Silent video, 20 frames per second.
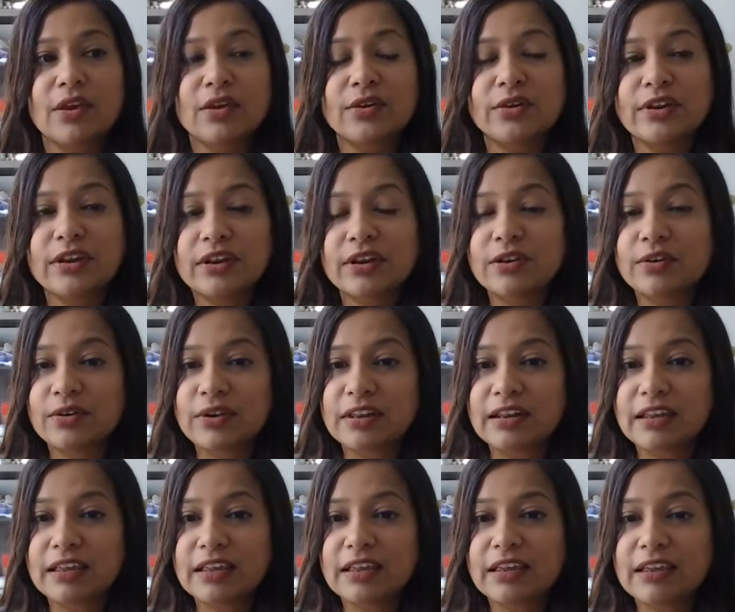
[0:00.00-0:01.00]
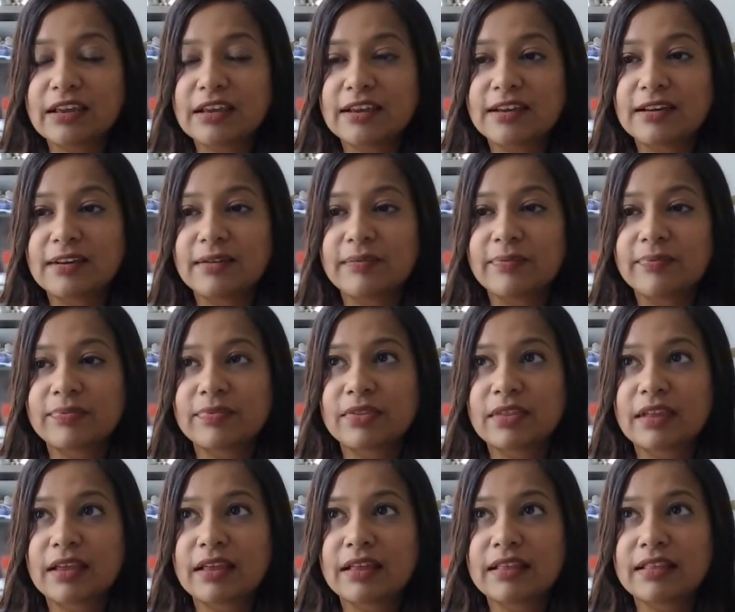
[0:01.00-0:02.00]
really
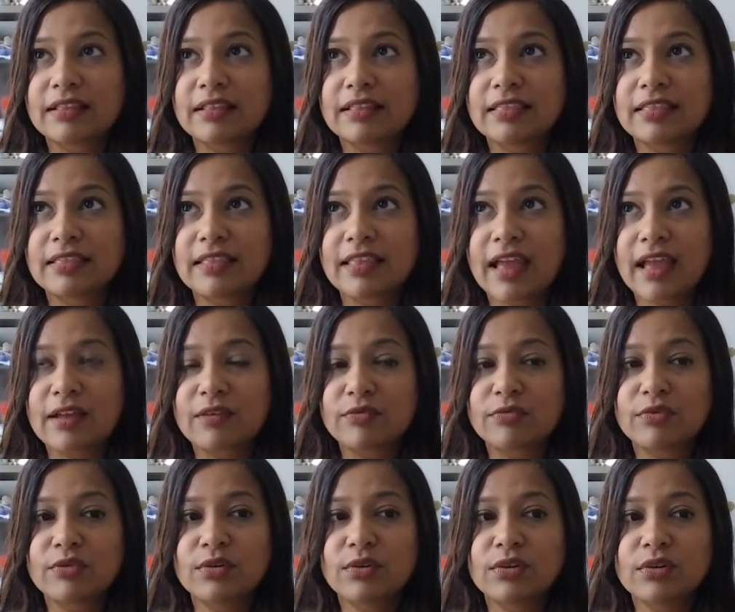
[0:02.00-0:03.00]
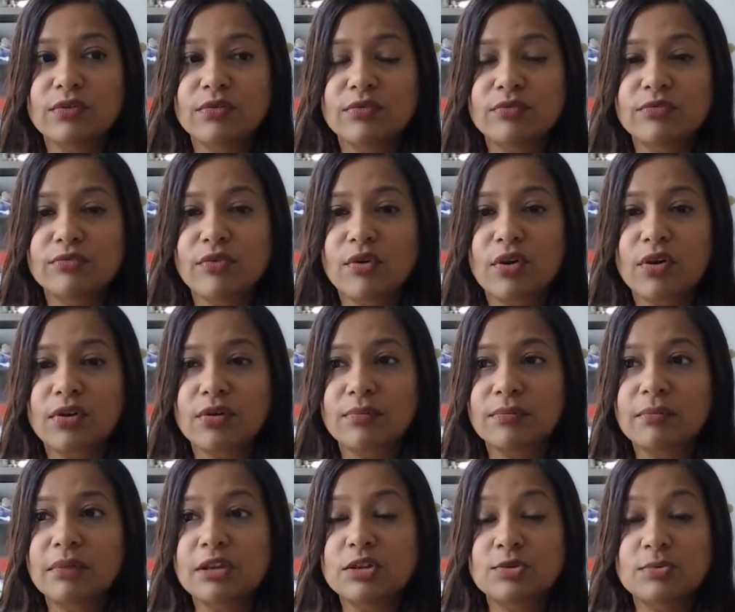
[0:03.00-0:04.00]
thankful for
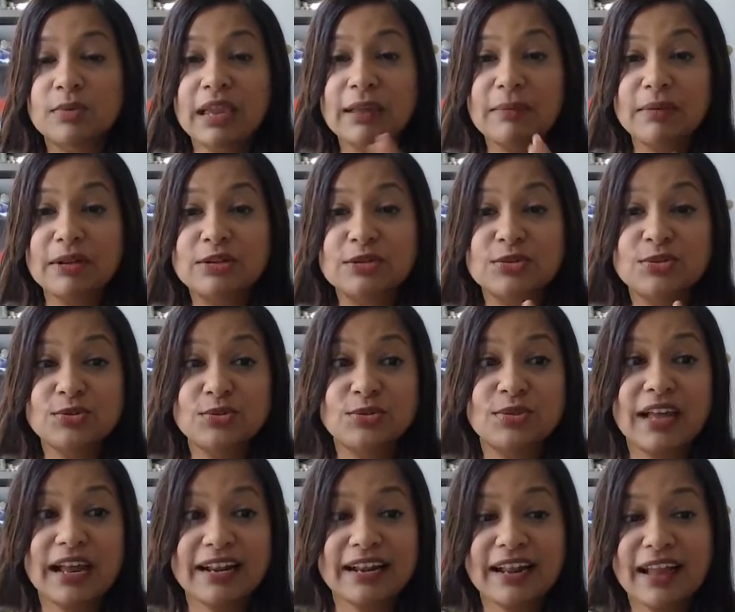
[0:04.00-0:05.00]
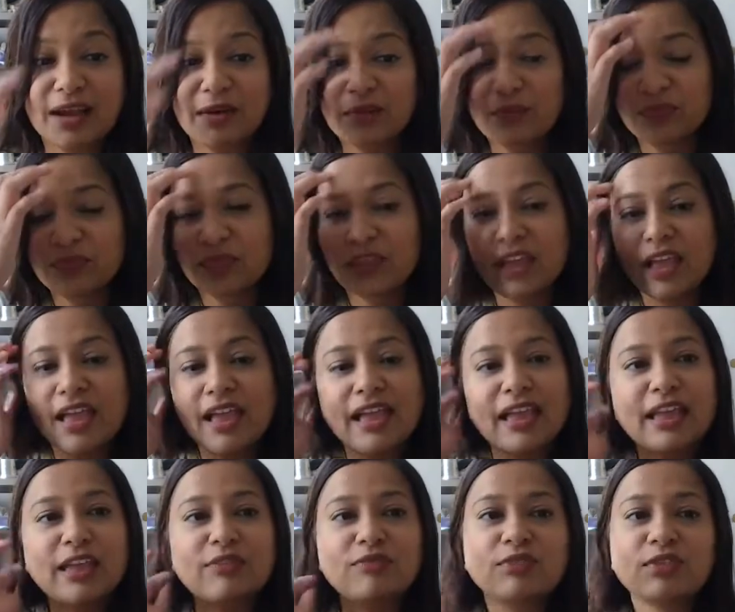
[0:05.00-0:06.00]
me to be able to do that now.
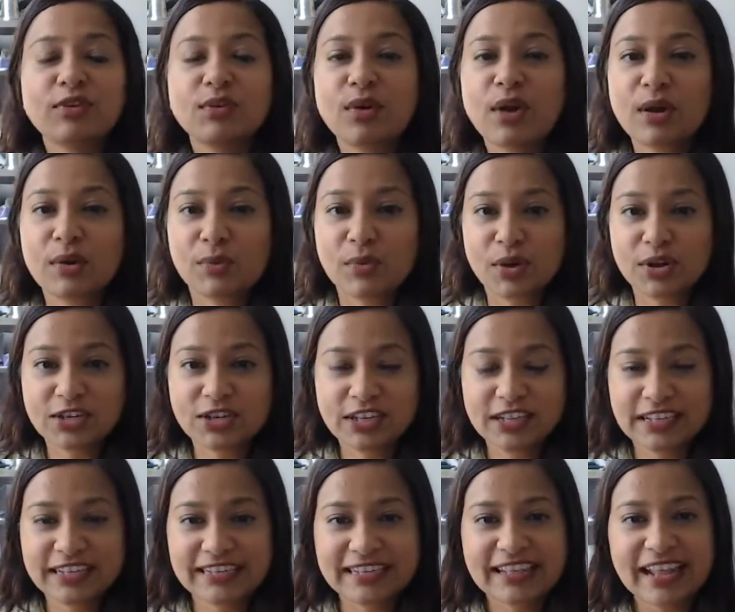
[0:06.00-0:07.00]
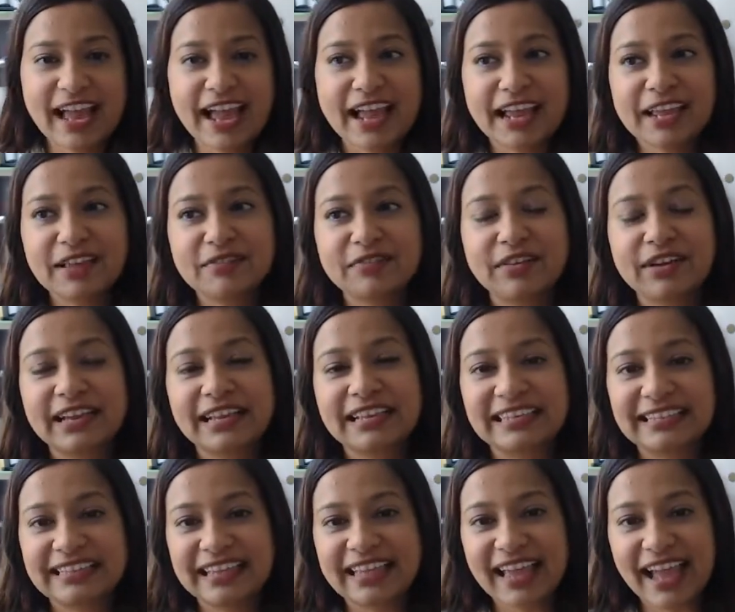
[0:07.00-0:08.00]
If you are watching this live,
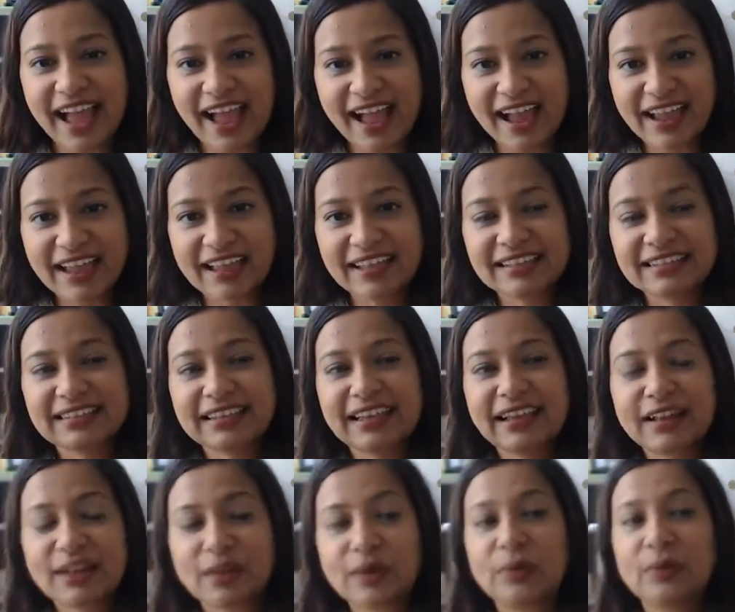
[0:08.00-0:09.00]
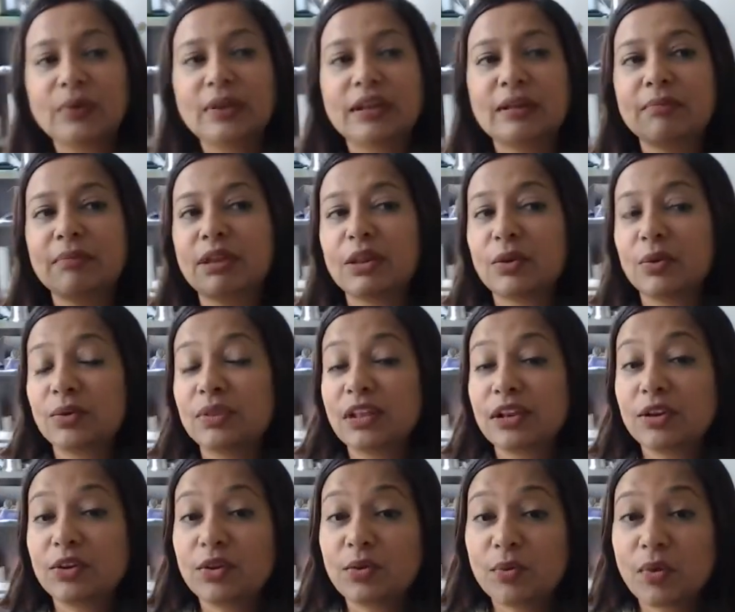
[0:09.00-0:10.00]
say hi, say hello, let me know that
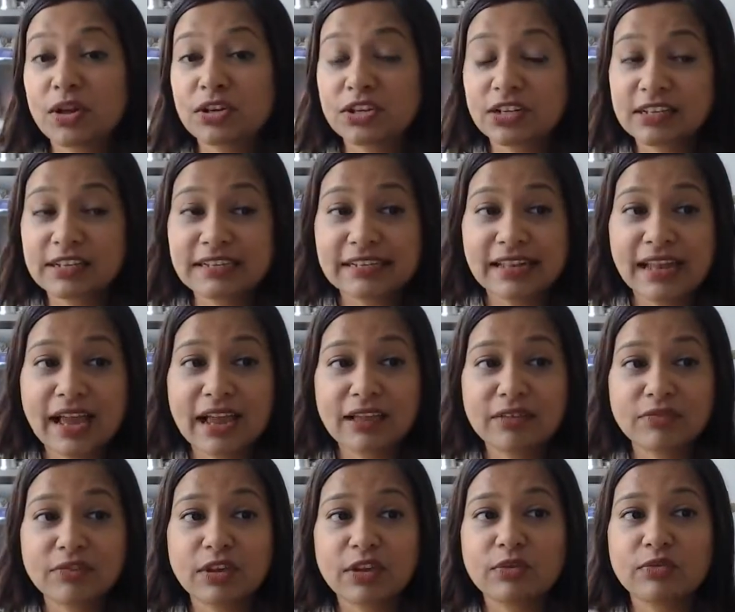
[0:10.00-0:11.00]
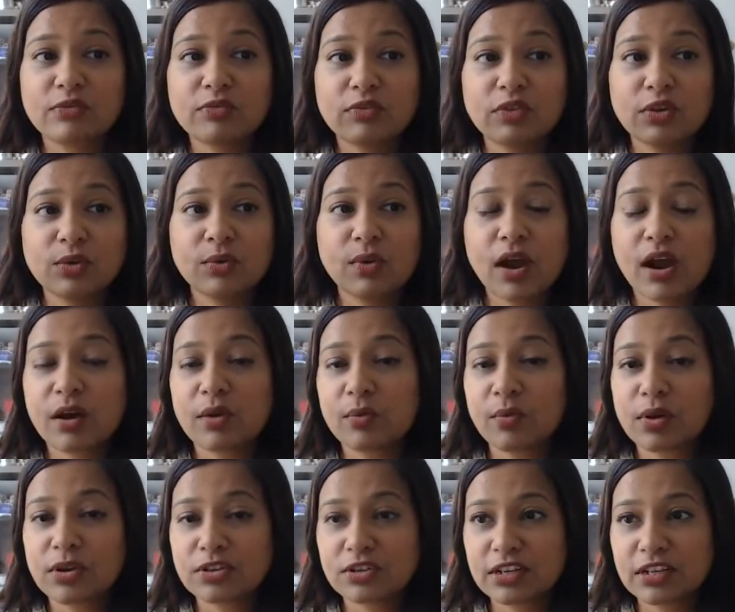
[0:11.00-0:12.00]
you're watching this live. If you are
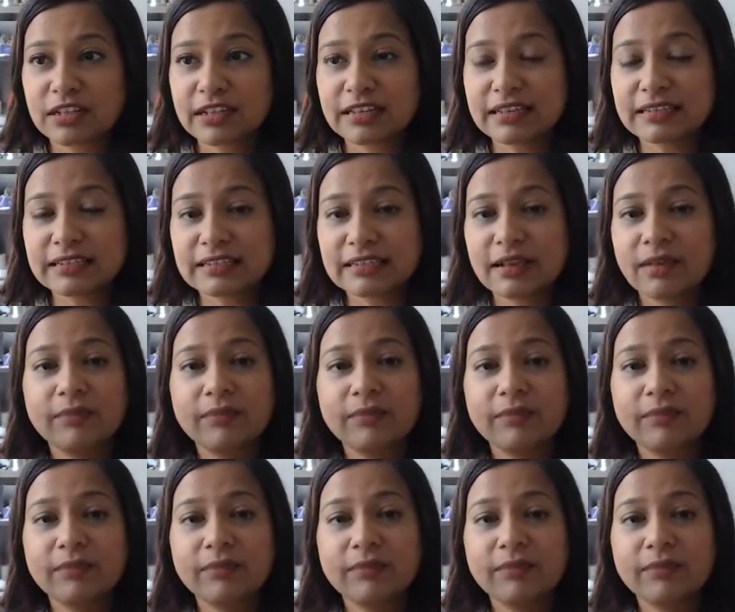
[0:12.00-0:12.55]
watching this